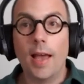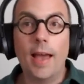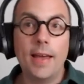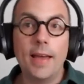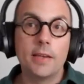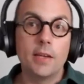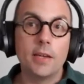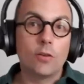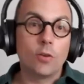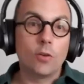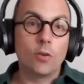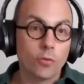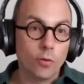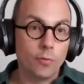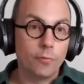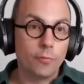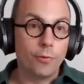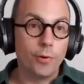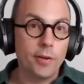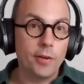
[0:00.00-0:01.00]
And it also
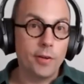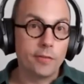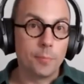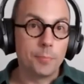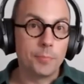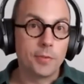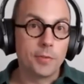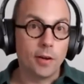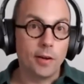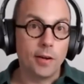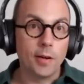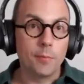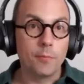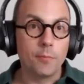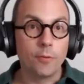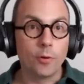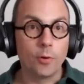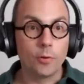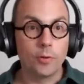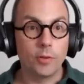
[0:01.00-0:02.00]
frees up time
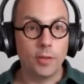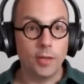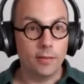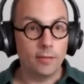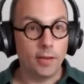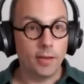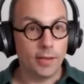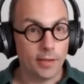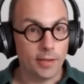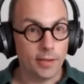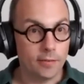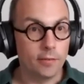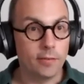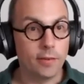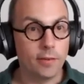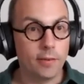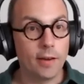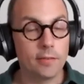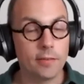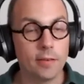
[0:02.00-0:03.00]
for things like
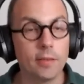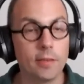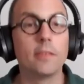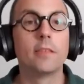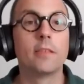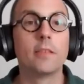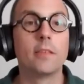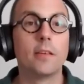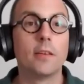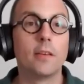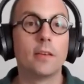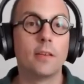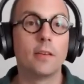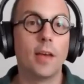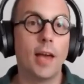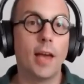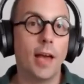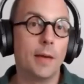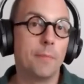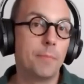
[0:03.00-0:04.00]
exercises
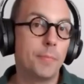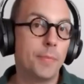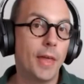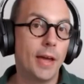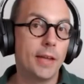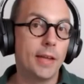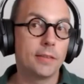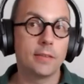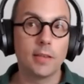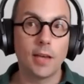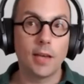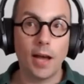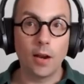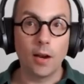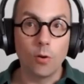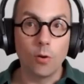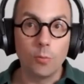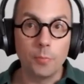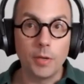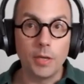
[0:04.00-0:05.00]
that
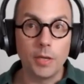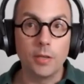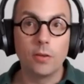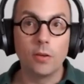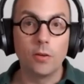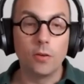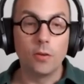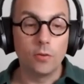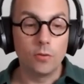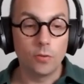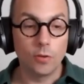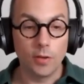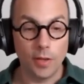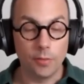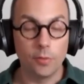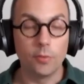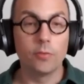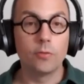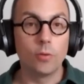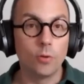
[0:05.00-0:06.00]
allow me to
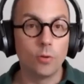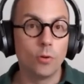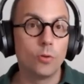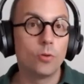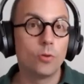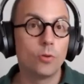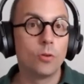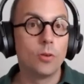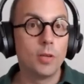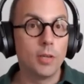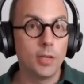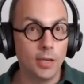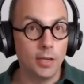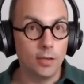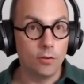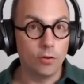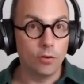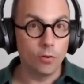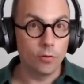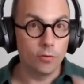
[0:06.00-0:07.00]
get the student
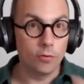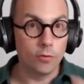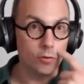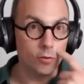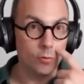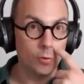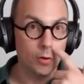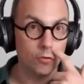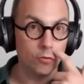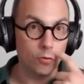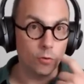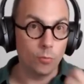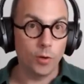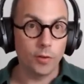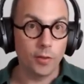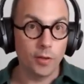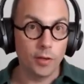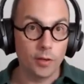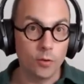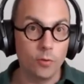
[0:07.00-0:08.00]
into a situation
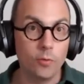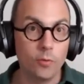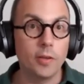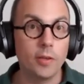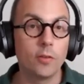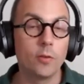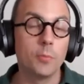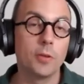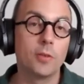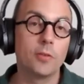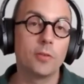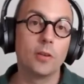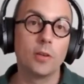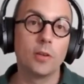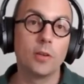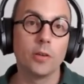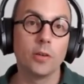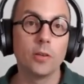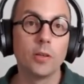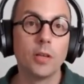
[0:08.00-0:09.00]
where they're using the
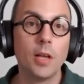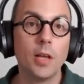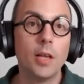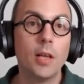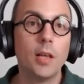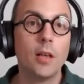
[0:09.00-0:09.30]
material.